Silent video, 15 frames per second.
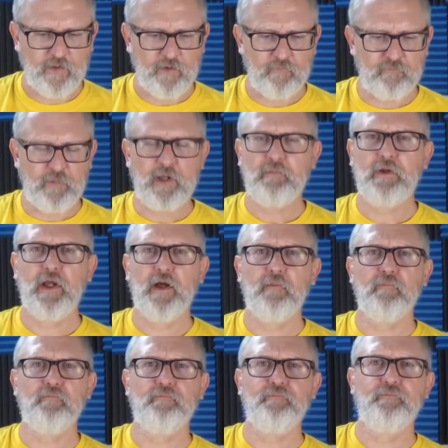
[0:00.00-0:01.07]
Maybe
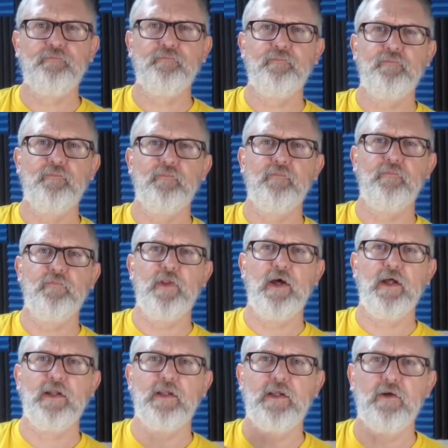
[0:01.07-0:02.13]
I'm
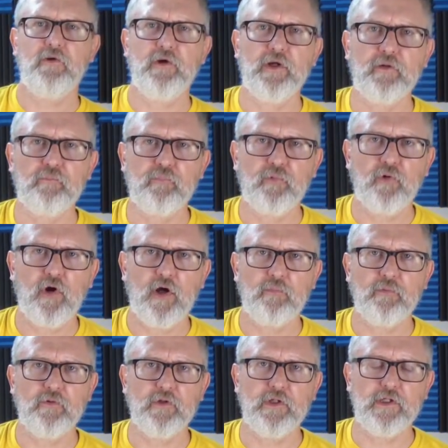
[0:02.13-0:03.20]
not hearing it
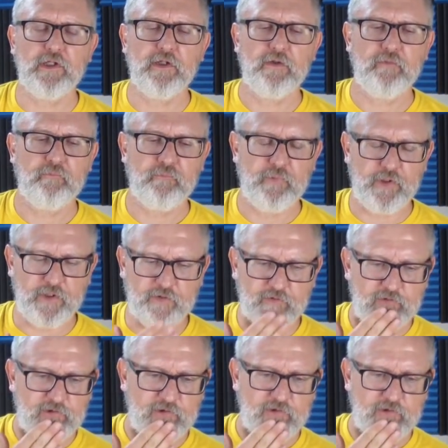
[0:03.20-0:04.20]
properly, but